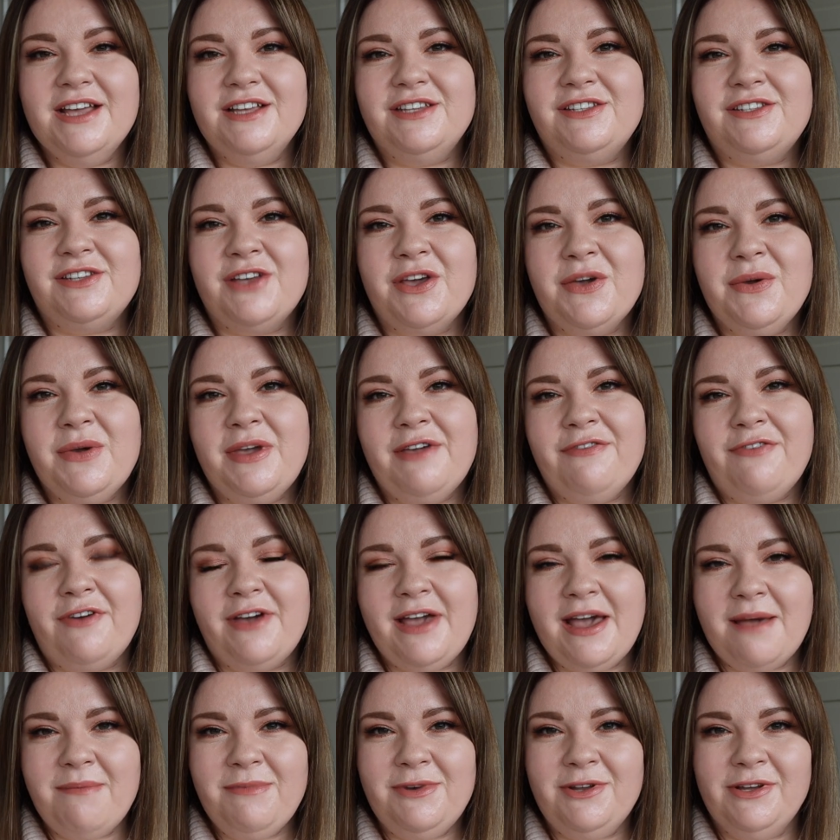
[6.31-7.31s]
So if I
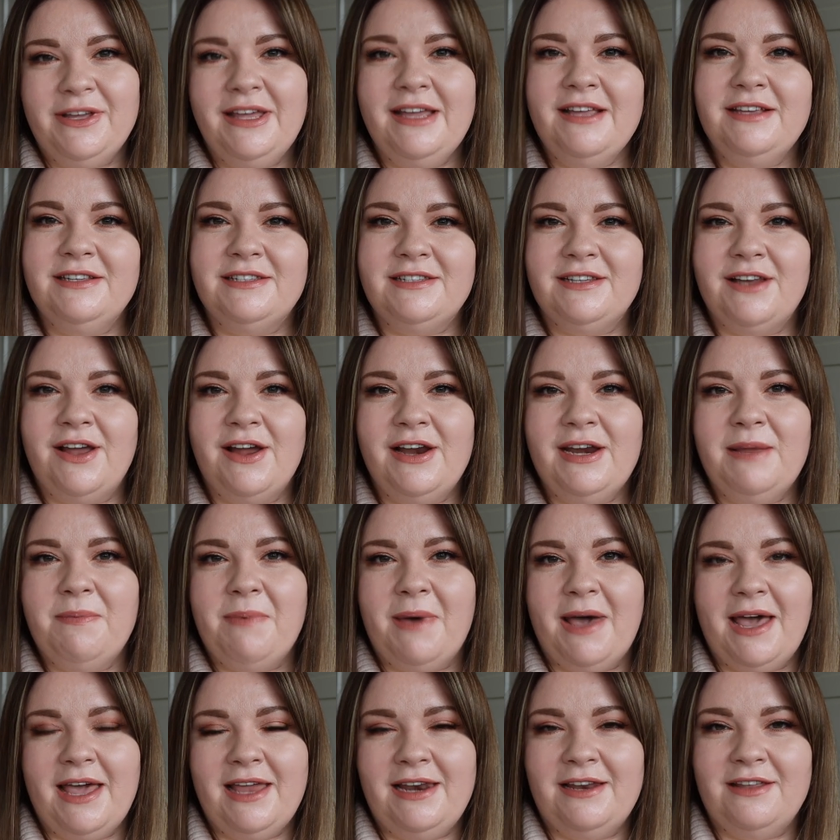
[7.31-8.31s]
am looking slightly
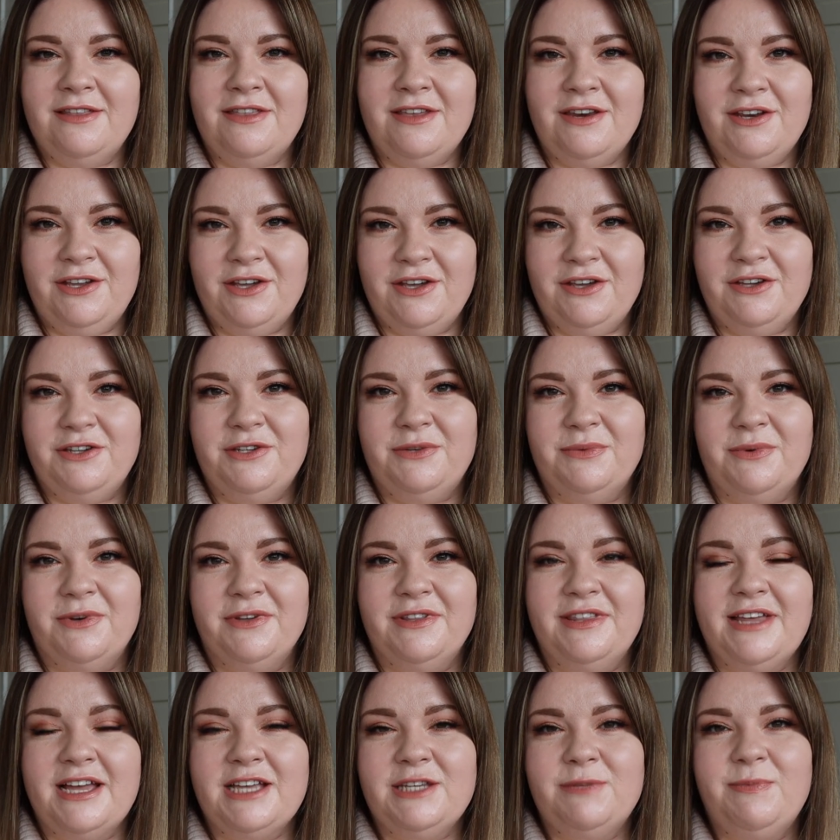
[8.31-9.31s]
paler than
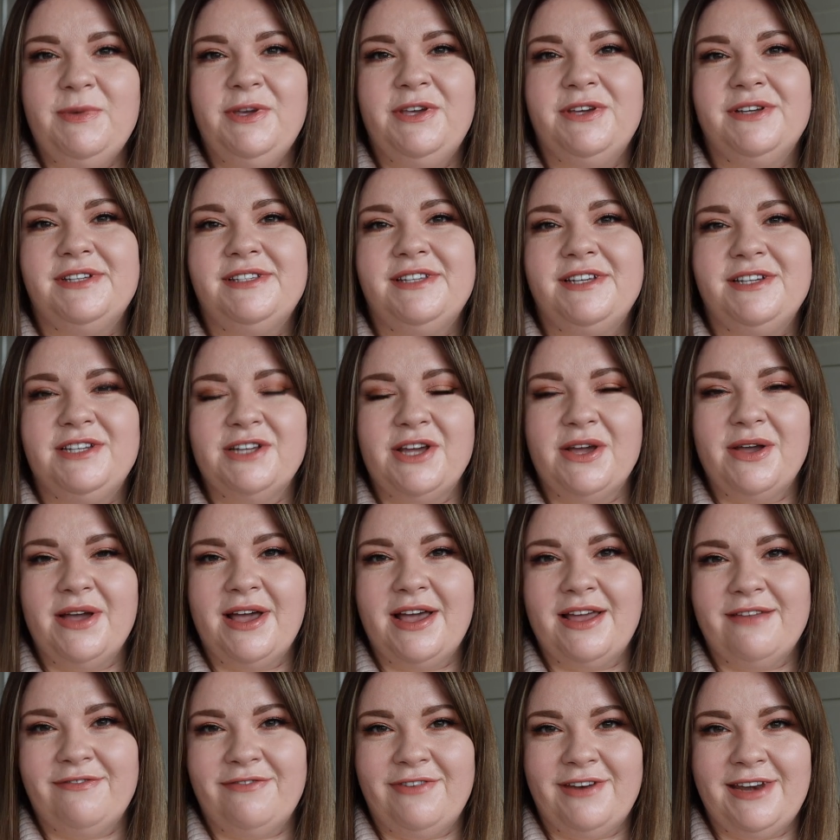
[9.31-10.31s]
usual, that's because I don't
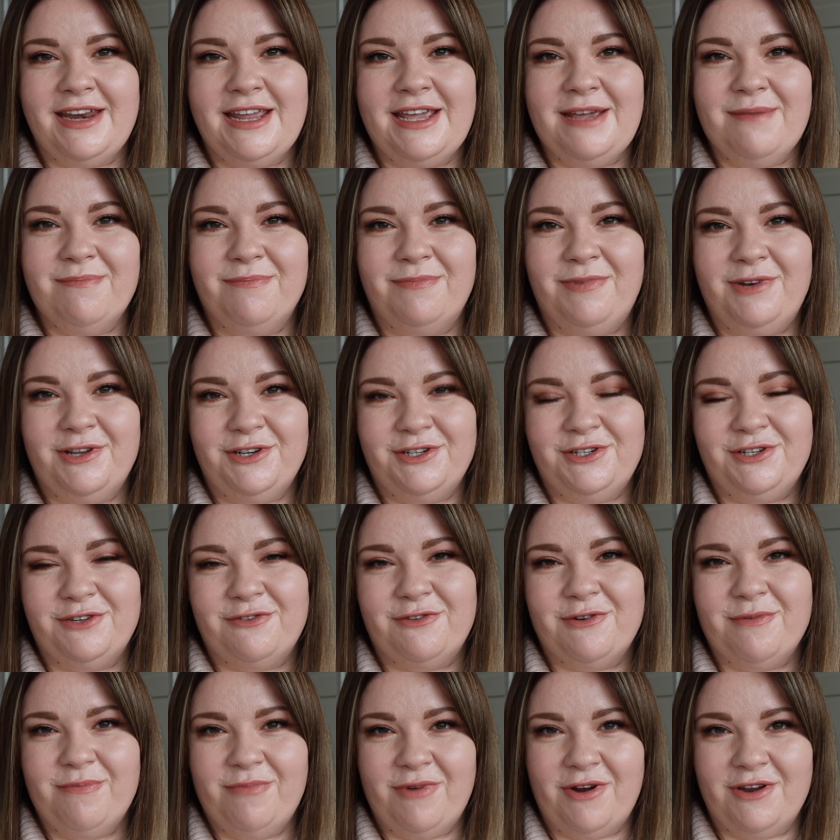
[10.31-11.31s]
have any blusher
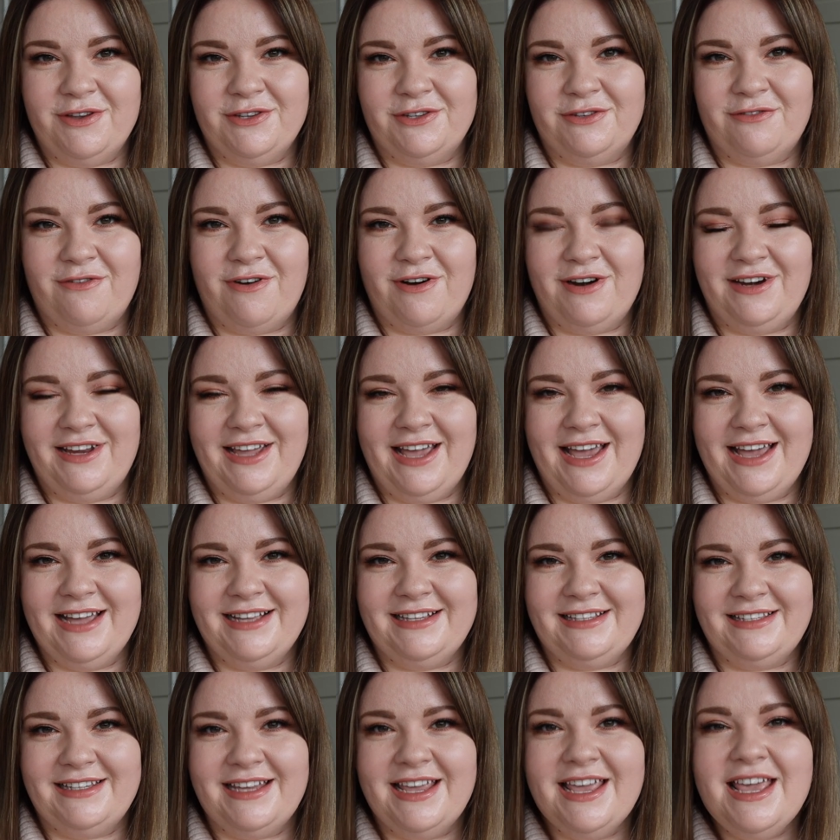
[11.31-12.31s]
or bronzer on
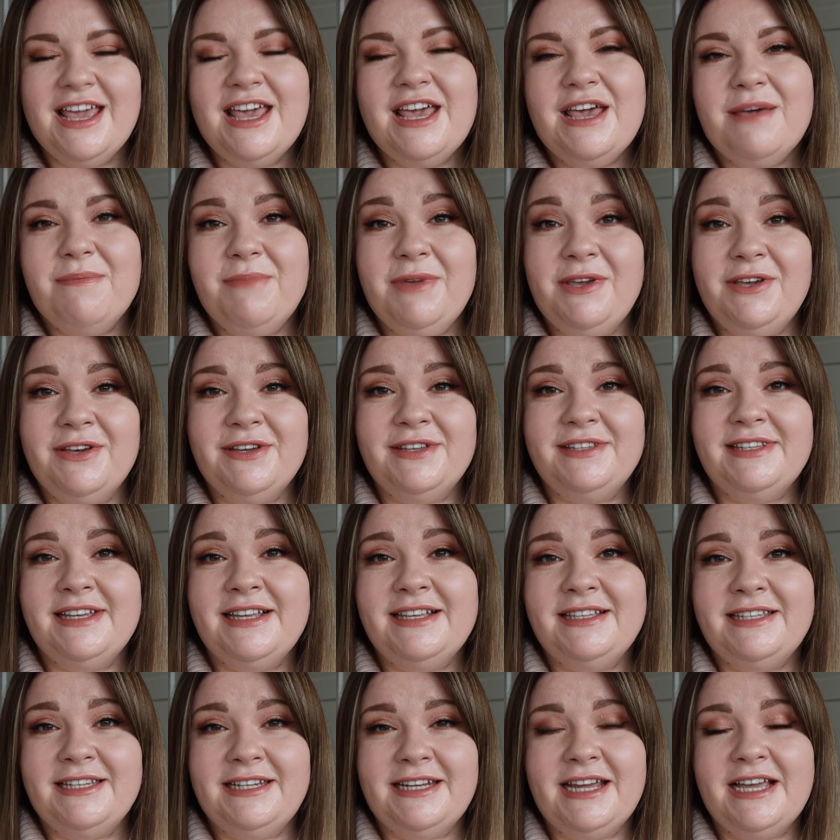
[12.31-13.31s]
yet, because
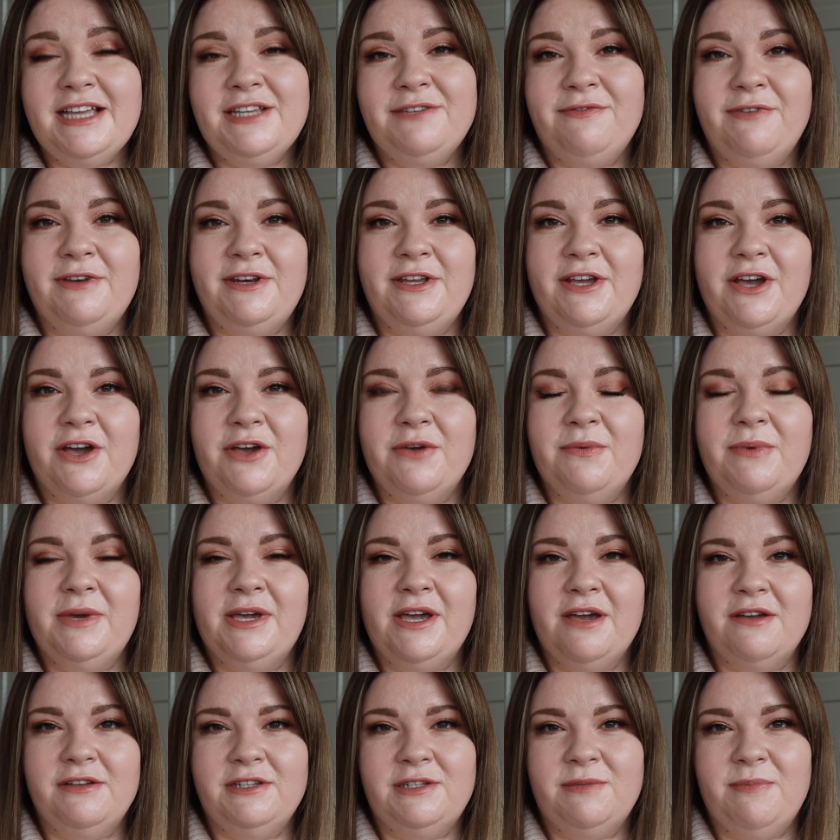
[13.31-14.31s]
in today's video we're
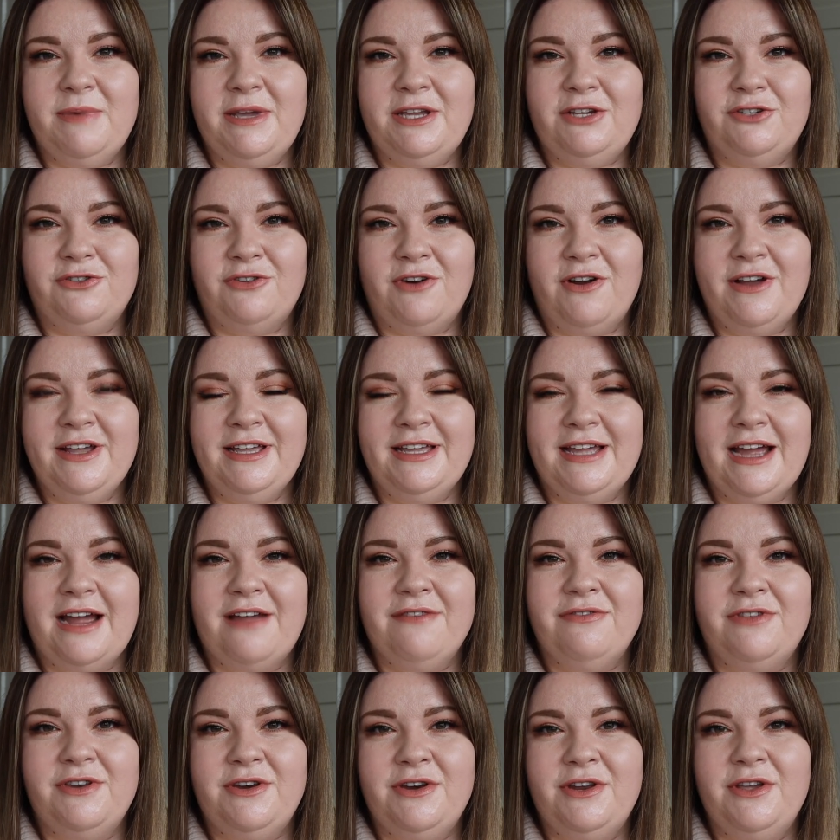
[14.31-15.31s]
going to be trying
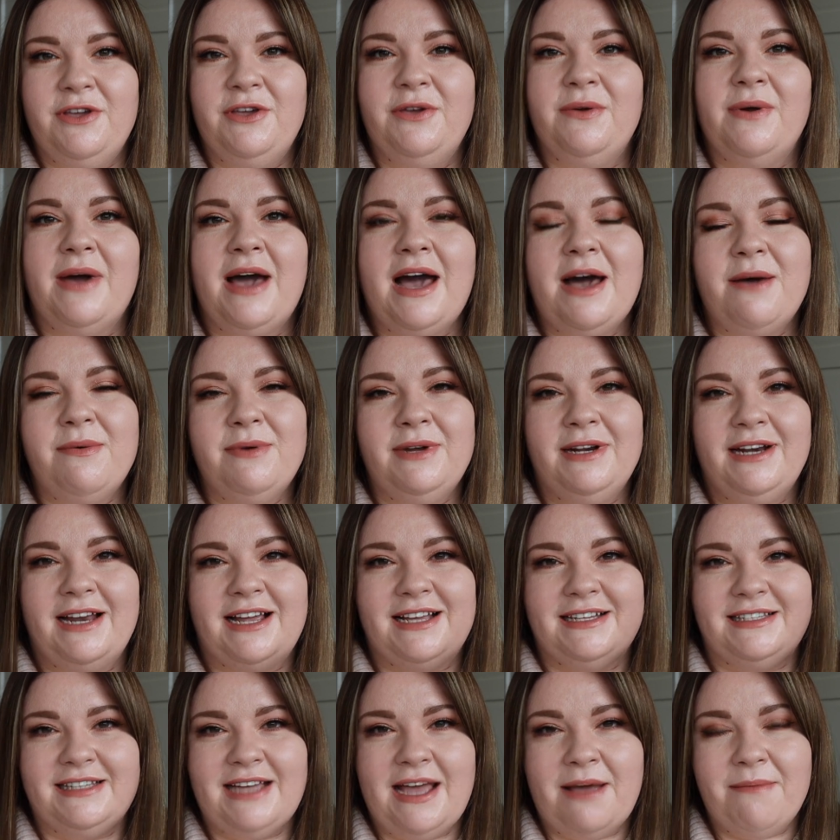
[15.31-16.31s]
out the new
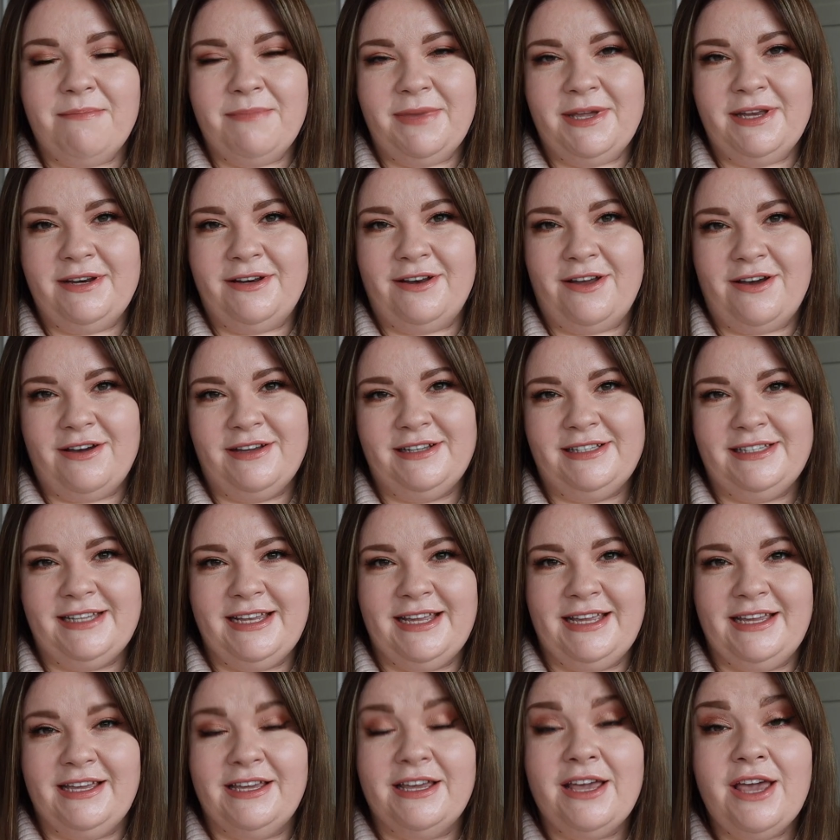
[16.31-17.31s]
Hourglass Ambient
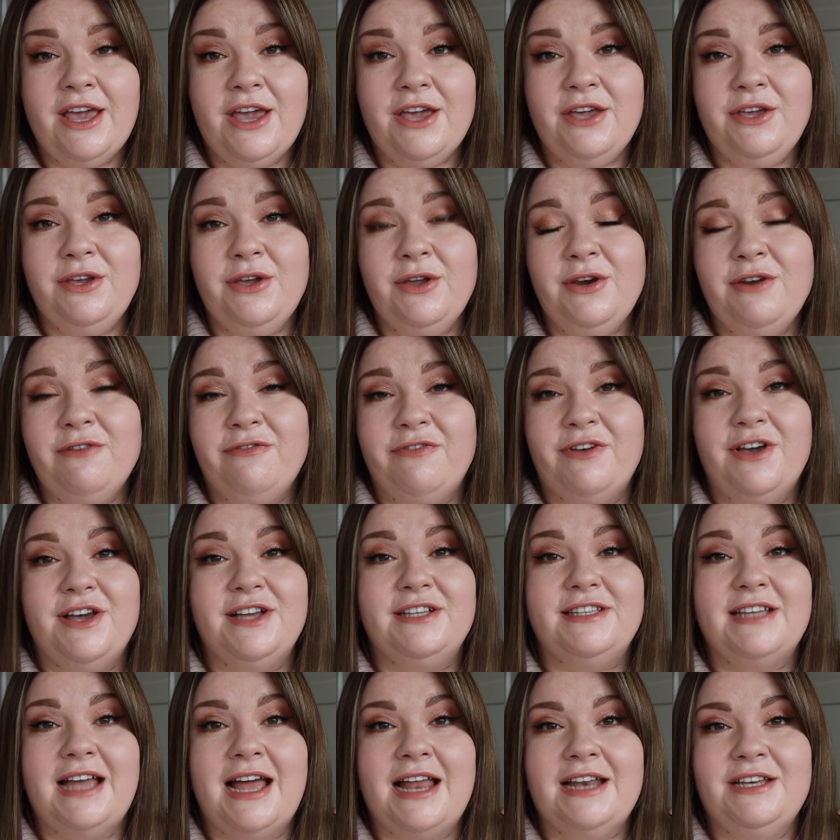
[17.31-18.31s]
Lighting
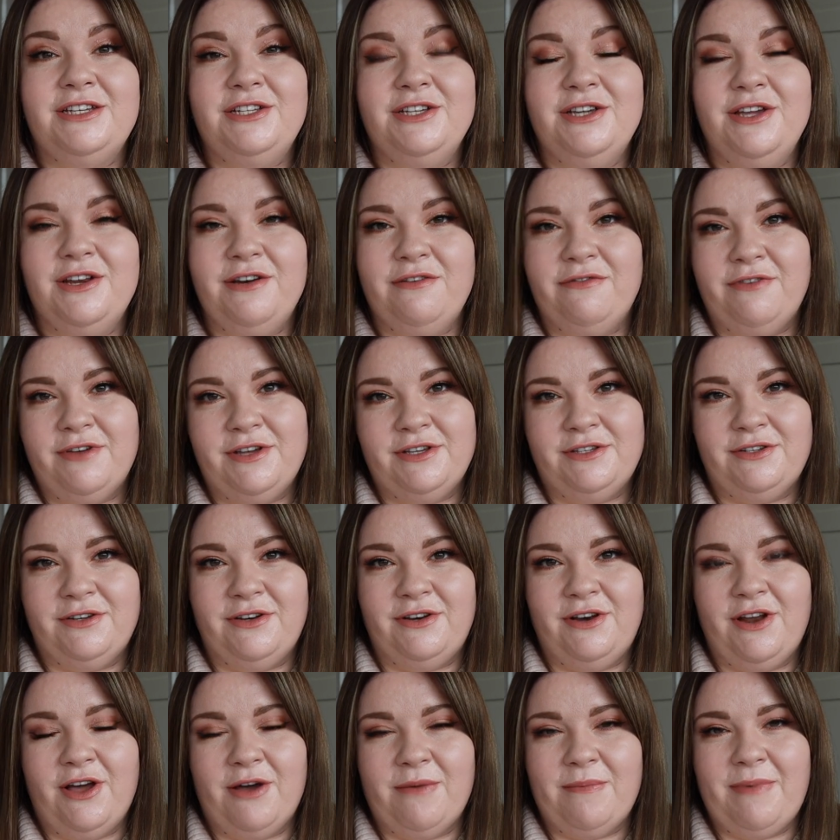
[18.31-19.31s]
Universe and Universe
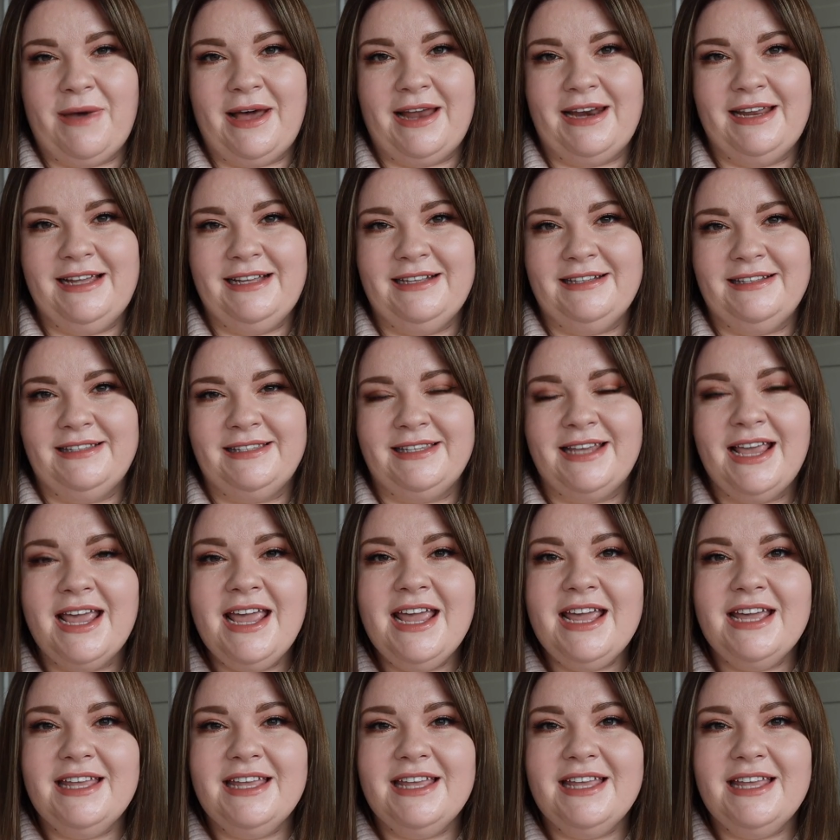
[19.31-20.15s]
Unlocked palettes.